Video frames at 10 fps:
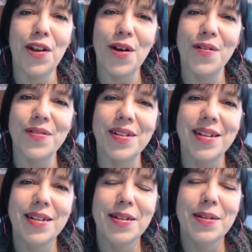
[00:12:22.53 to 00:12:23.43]
known
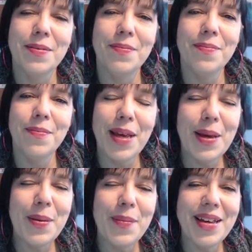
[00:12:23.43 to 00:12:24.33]

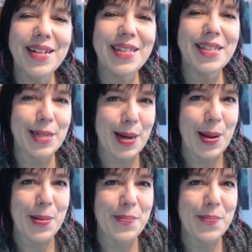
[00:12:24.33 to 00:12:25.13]
maybe it's time.